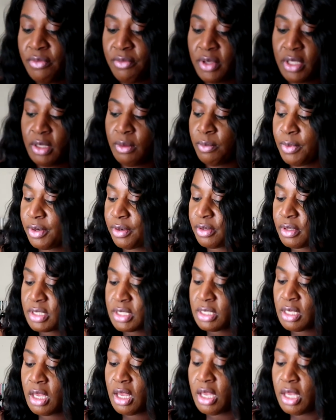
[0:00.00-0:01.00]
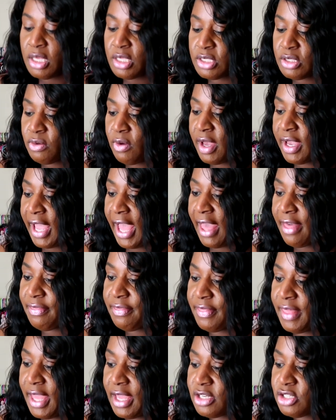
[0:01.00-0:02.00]
it really works. So I
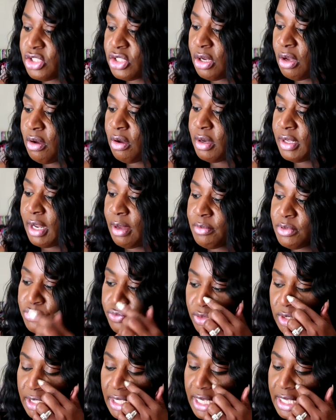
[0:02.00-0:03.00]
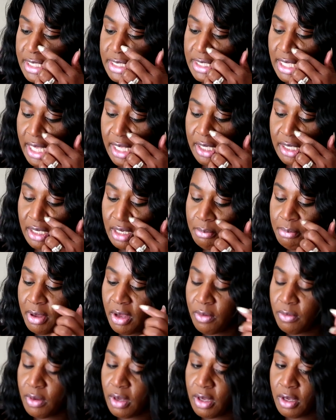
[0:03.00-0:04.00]
got that jaw and I was really excited
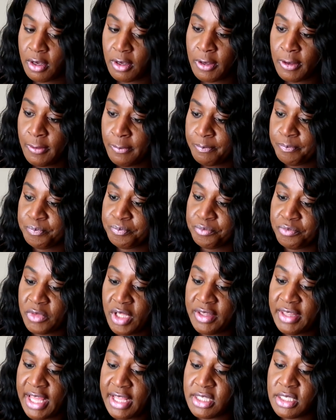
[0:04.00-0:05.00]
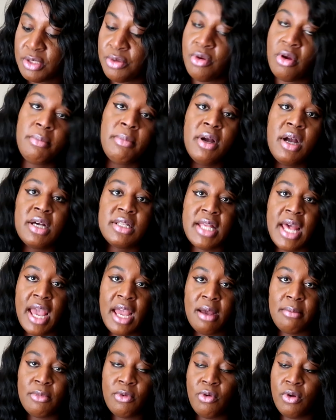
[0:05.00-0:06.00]
about um, that serum because I
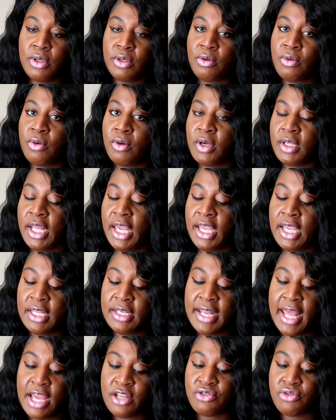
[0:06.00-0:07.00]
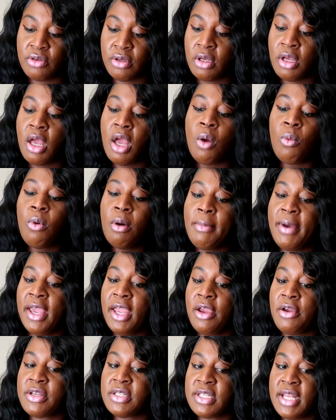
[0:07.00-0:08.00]
am going on a natural, well my
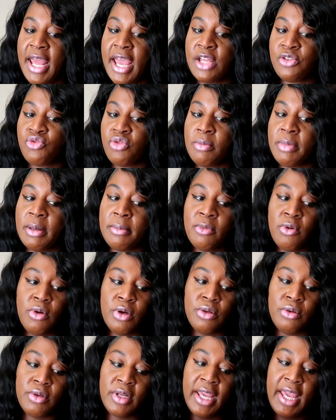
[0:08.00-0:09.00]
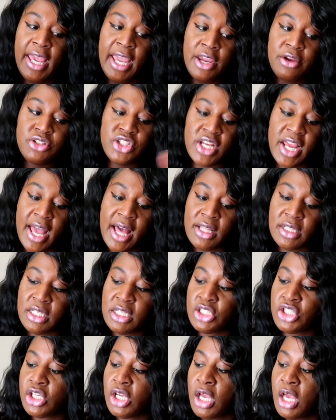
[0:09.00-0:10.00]
hair is natural, but I'm going on a hair
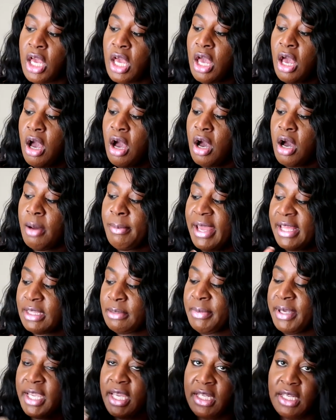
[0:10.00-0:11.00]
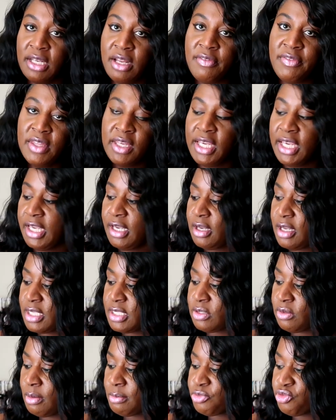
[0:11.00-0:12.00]
challenge um, at the beginning of the year.
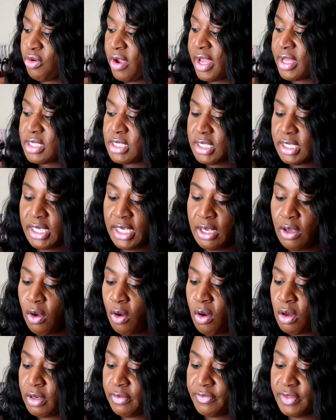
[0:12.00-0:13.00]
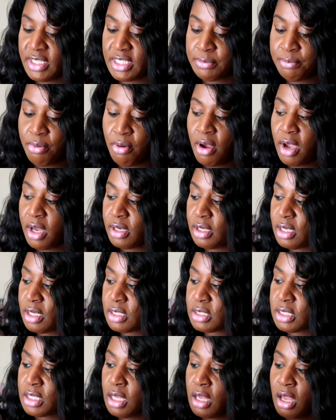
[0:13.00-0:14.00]
And so I'm trying to get all of these
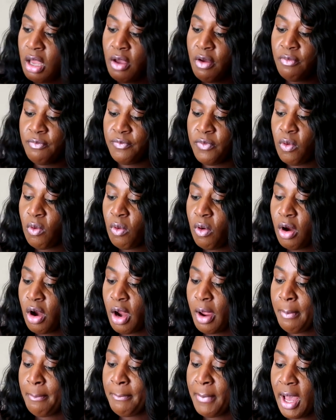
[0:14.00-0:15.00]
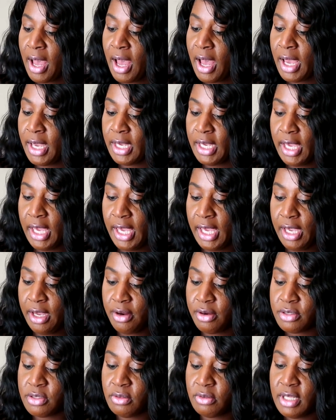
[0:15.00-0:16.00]
products for my
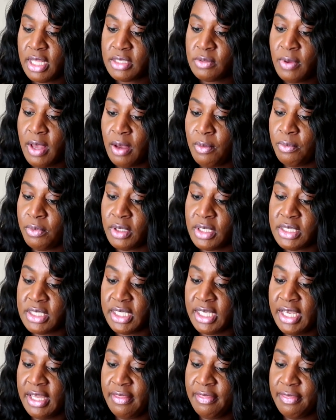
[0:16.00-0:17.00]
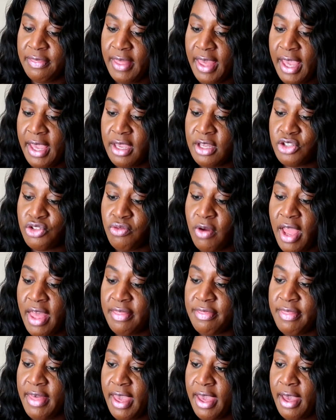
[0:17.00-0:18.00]
hair so that's why i wanted to get that and
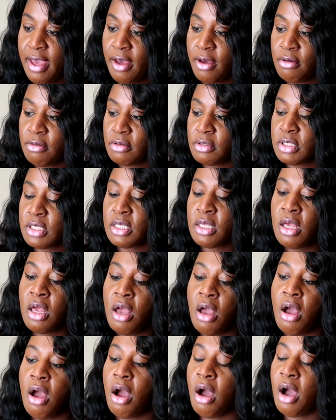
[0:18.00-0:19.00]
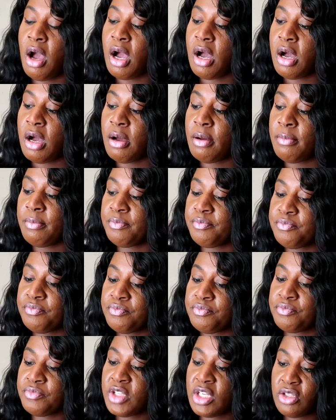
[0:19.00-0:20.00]
try that out um
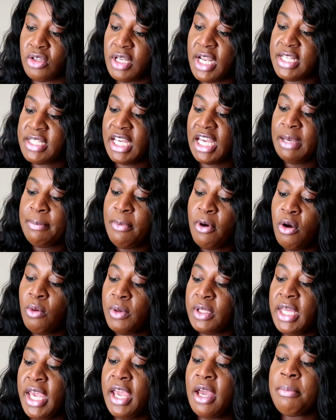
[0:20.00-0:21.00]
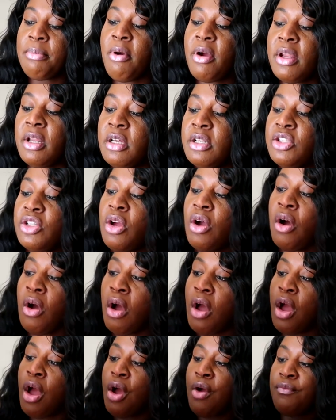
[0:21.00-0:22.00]
so let's keep on with hair products
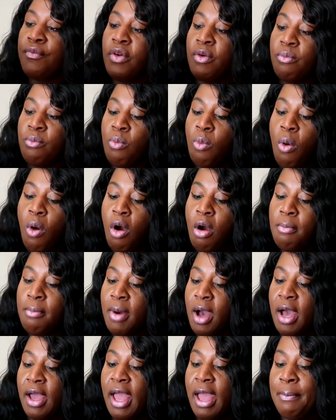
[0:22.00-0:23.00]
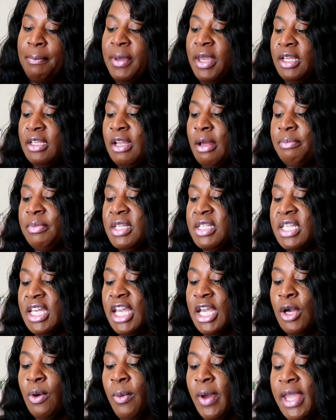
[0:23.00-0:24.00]
y'all from walmart i picked up this
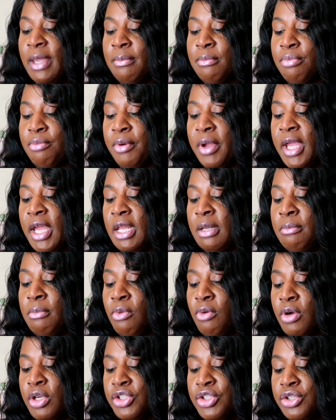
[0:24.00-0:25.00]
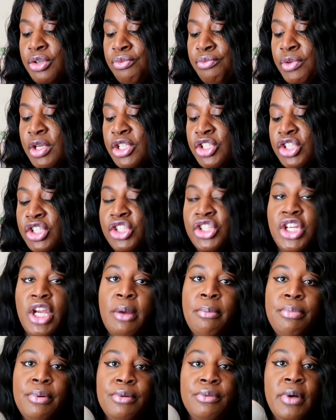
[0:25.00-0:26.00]
equate brand moisture rich
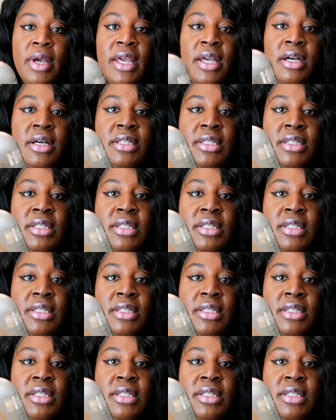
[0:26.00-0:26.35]
shampoo and